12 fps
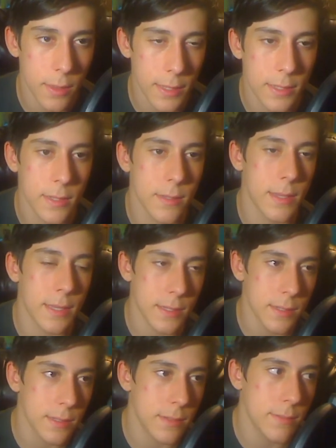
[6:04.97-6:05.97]
that's
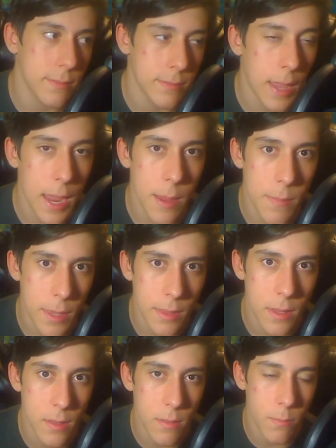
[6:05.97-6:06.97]
his name in
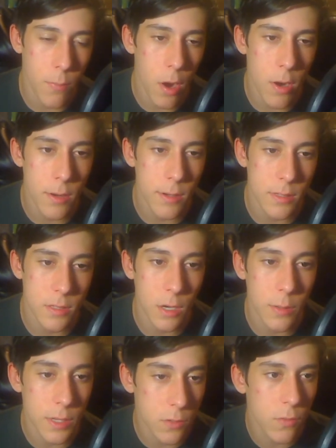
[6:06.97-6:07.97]
the part, so
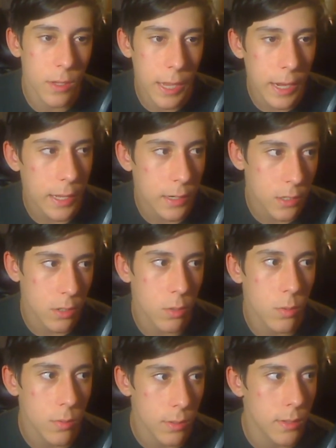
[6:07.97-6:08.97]
he's relating
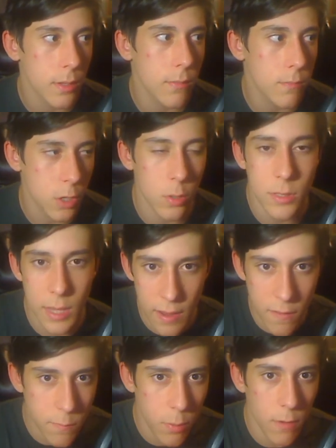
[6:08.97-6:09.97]
to the
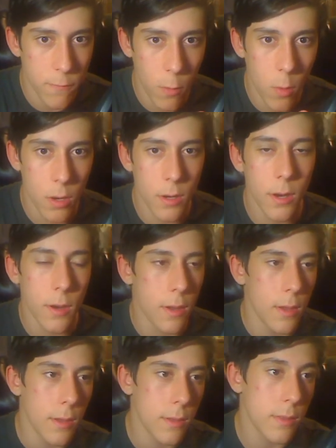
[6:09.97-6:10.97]
Josuke of part 4,
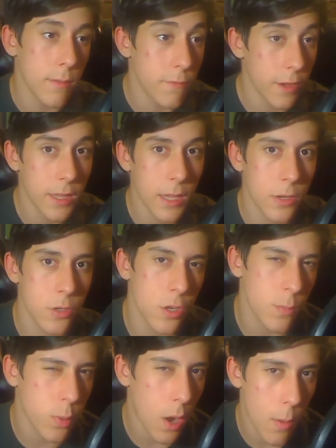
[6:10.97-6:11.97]
the villain
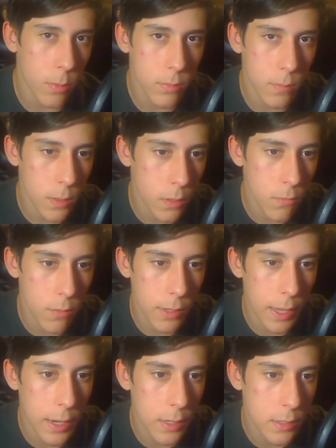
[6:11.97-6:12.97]
should probably
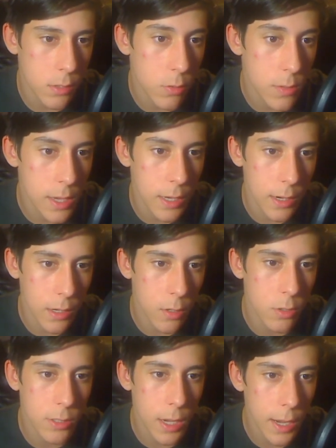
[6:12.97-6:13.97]
relate to Kida
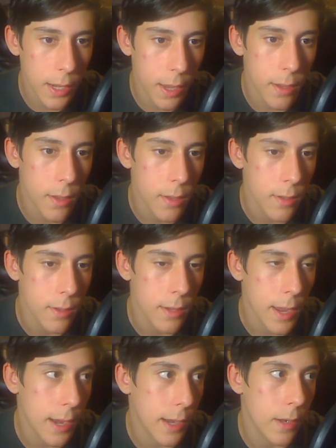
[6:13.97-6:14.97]
Yoshikage.
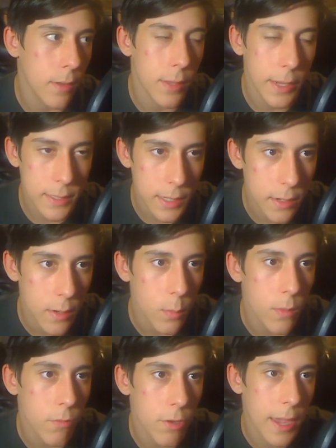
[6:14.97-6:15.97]
And I know, like I said,
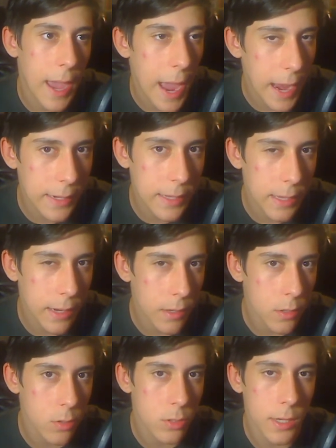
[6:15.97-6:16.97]
we've already had Kida
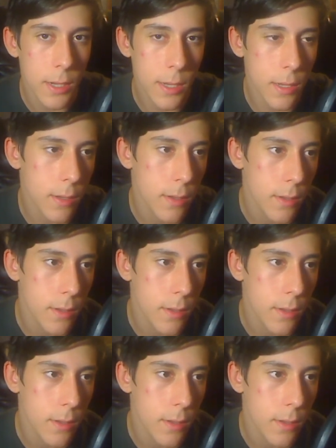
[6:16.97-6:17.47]
Yoshikage,